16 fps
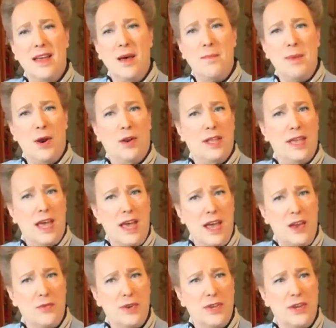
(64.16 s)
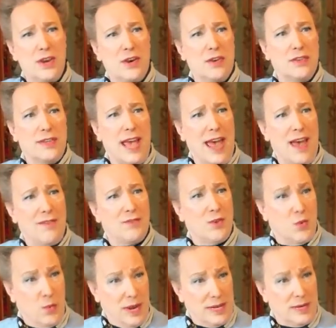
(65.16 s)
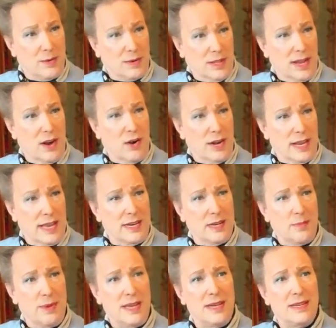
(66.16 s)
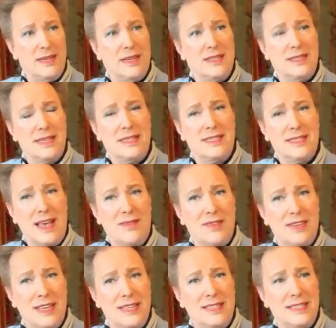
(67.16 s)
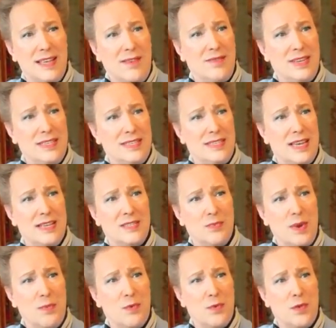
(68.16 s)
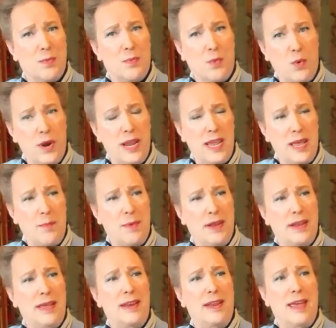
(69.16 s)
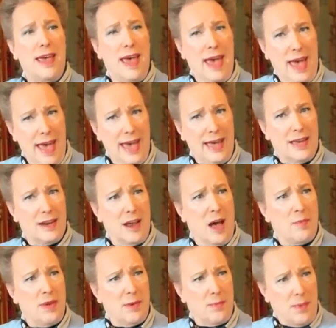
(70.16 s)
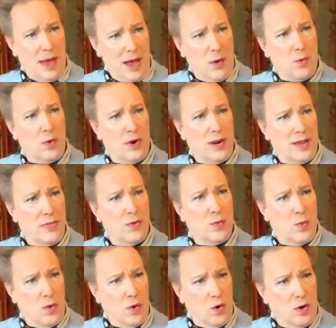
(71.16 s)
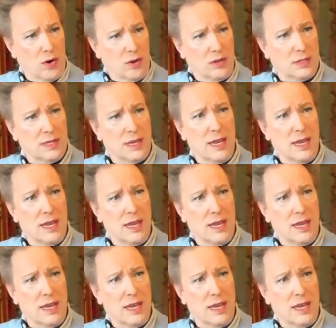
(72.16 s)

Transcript: barely 100 years after we declared independence in 1776, we were the preeminent economic power in the world,